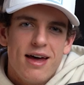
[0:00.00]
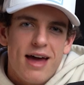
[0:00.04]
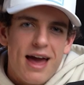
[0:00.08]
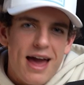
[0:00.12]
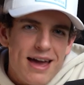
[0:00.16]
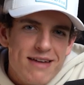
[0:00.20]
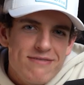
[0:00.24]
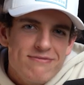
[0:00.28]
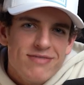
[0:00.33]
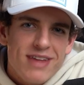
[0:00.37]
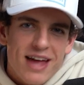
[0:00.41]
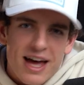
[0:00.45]

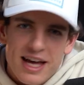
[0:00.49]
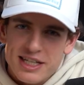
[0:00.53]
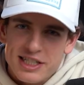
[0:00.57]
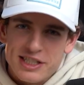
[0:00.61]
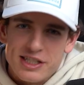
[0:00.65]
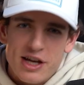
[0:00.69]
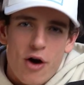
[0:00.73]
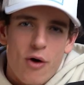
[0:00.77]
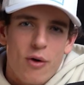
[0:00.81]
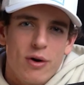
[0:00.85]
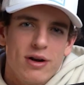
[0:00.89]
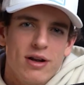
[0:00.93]
Hey, how's it
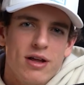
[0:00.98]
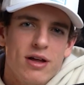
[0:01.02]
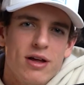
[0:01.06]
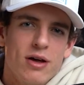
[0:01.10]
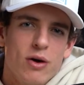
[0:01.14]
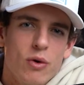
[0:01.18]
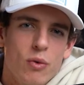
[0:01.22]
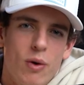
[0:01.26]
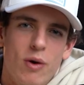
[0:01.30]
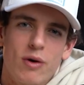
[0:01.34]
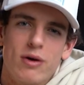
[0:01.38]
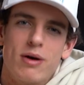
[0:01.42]
going?
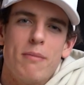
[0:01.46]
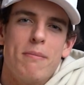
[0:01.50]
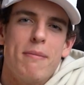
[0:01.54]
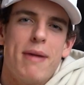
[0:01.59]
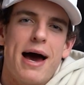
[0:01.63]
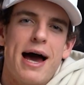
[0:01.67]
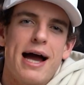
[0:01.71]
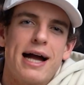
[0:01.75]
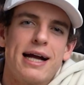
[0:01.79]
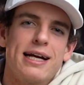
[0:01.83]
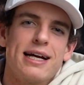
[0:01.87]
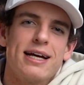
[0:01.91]
Welcome
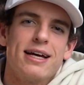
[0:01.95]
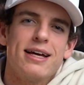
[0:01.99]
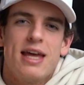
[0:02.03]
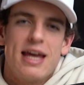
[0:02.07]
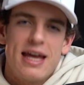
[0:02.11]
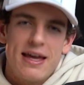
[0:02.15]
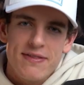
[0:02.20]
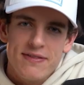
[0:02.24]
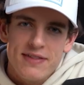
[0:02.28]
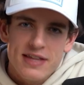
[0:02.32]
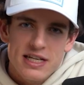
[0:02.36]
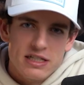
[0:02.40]
back.
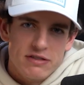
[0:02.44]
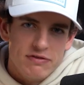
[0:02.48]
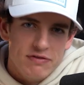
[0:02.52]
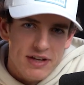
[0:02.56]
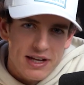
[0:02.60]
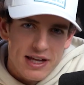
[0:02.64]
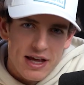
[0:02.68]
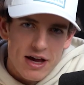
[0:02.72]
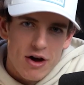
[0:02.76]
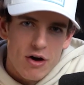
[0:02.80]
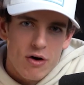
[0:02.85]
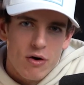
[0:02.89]
In this
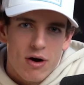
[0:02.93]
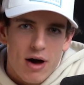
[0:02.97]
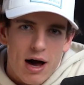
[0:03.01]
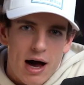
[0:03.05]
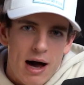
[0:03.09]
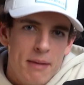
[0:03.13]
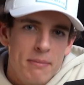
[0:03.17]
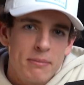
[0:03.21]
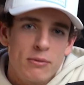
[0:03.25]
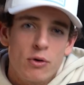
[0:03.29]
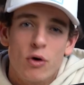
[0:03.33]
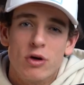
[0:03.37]
video,
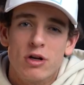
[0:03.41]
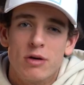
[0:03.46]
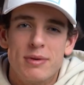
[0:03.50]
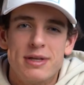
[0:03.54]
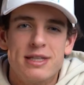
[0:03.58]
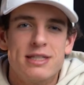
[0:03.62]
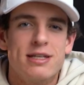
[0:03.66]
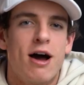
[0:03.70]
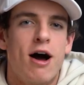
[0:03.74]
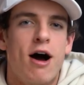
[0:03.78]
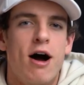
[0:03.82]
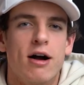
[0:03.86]
I'm going to be
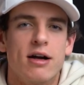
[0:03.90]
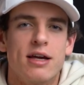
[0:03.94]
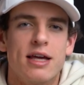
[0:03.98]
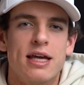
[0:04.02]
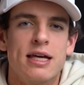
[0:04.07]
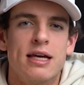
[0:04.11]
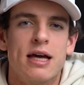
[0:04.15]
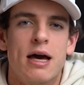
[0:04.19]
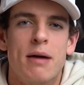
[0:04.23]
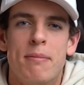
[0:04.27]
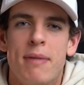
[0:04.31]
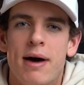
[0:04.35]

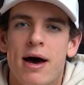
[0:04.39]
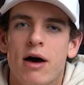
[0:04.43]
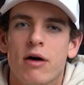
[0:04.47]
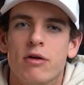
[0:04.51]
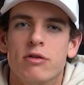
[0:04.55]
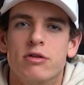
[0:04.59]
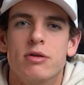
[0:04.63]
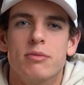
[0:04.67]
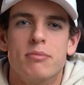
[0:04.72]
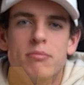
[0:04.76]
talking about